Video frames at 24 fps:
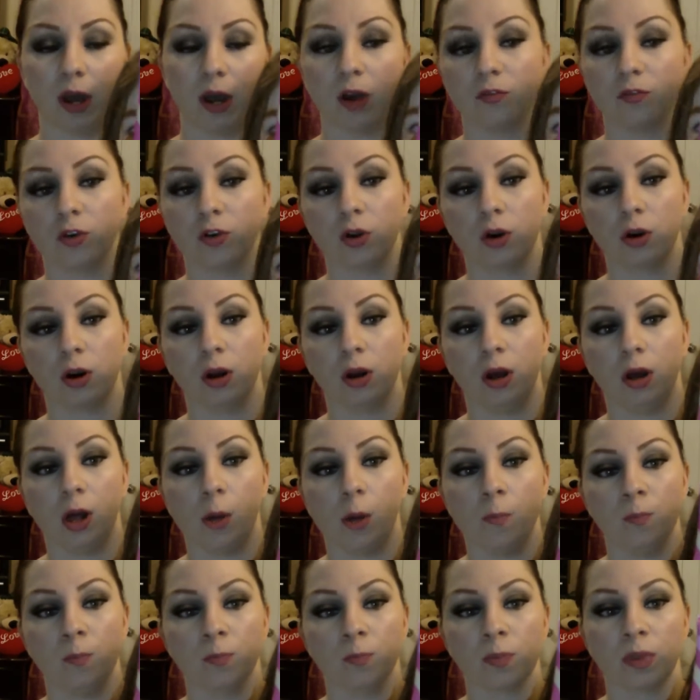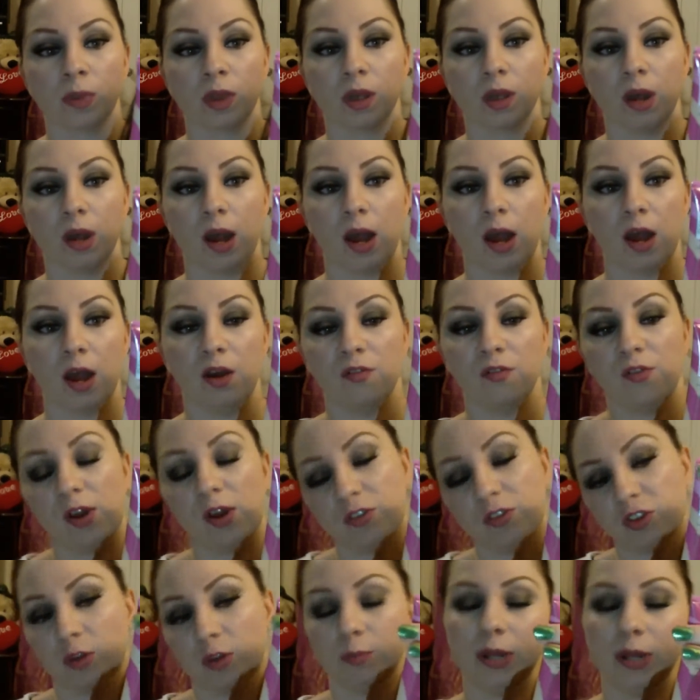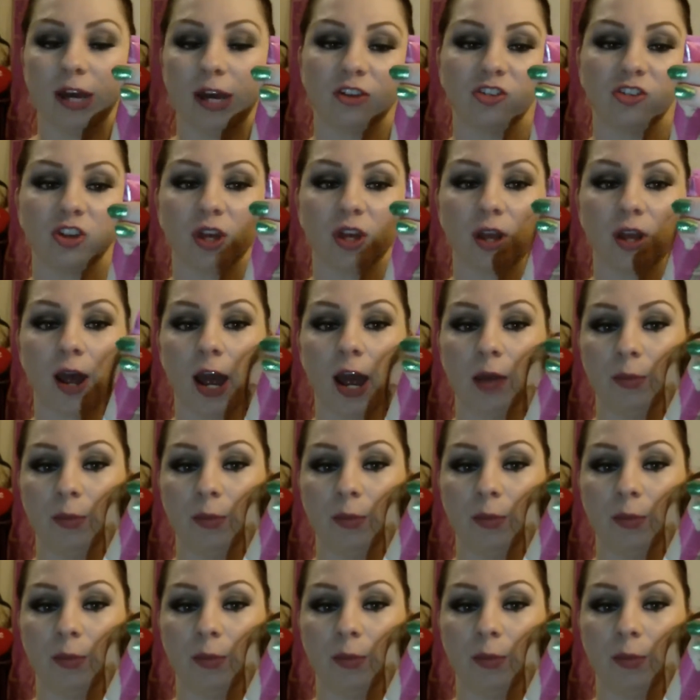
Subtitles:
CoverGirl Fresh Complexion.